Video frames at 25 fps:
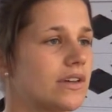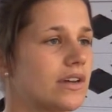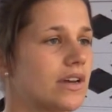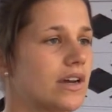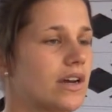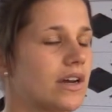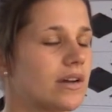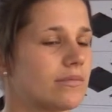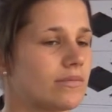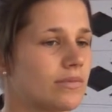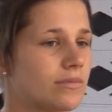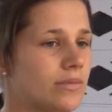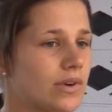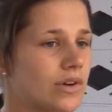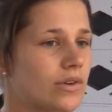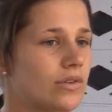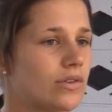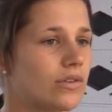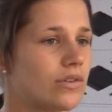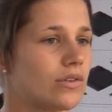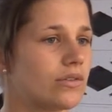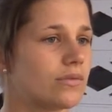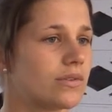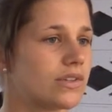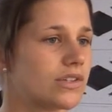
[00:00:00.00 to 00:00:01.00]
My
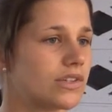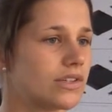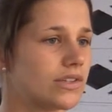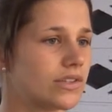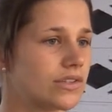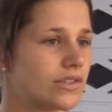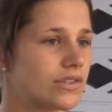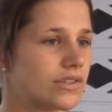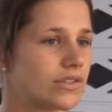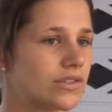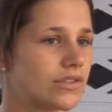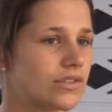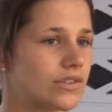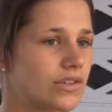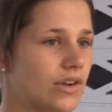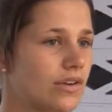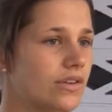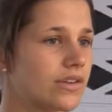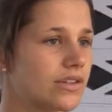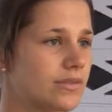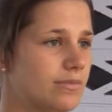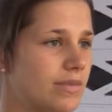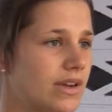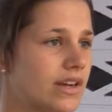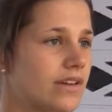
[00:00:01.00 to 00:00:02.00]
core, which is going
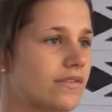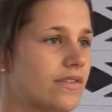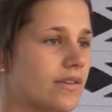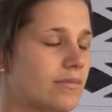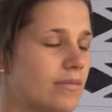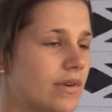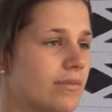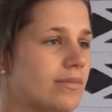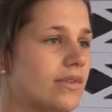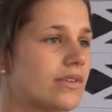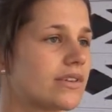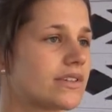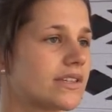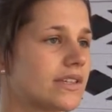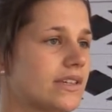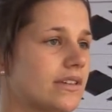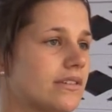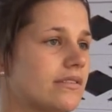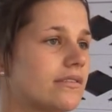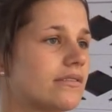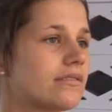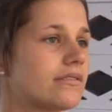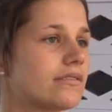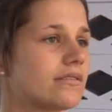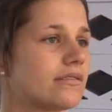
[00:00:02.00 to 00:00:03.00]
to benefit my boxing
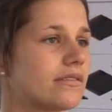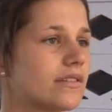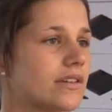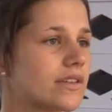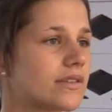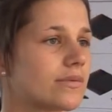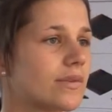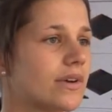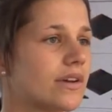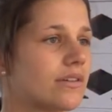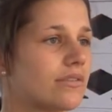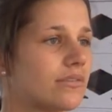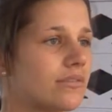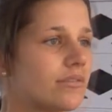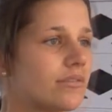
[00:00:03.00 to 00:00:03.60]
as well.